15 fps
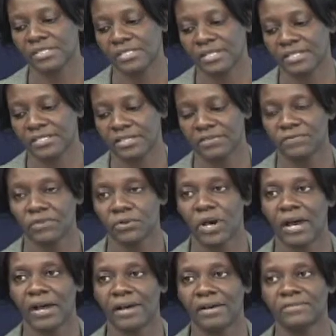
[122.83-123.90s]
is that if you
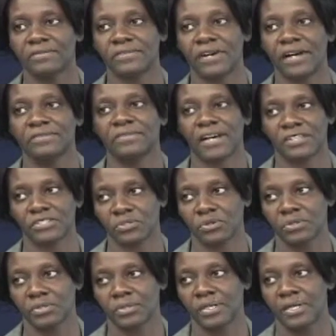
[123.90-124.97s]
have
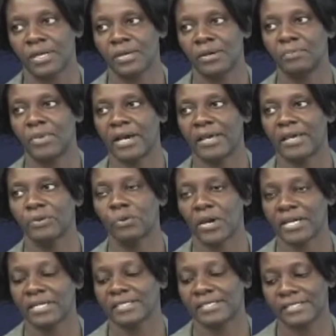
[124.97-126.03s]
aversion by
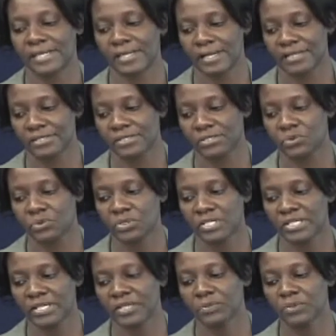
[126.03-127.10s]
white sellers to
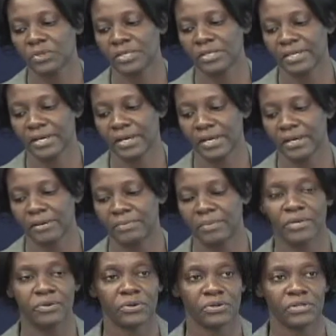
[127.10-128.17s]
dealing with
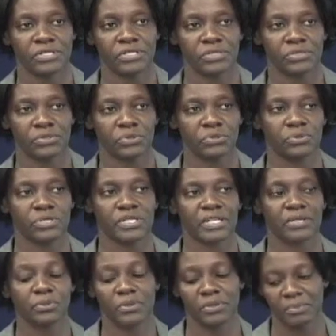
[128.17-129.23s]
minorities or to
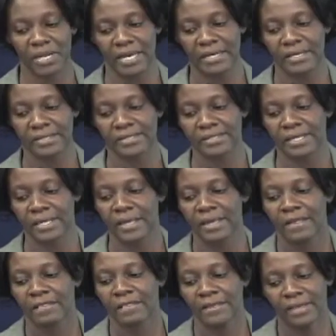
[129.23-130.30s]
dealing with blacks,
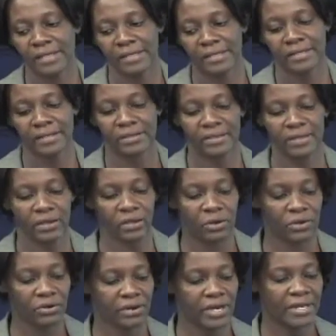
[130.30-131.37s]
then the
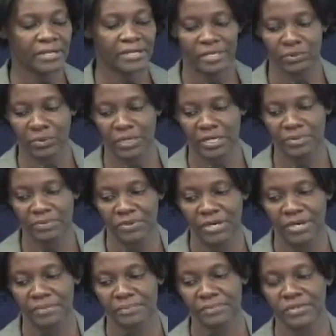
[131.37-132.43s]
long-run
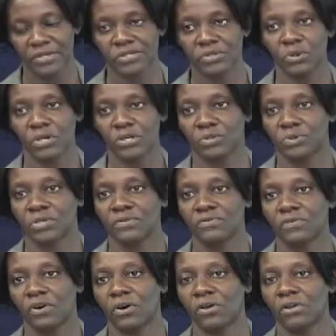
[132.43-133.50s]
equilibrium is going to
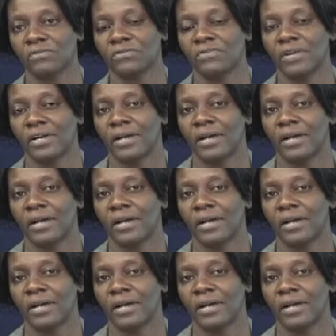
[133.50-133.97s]
involve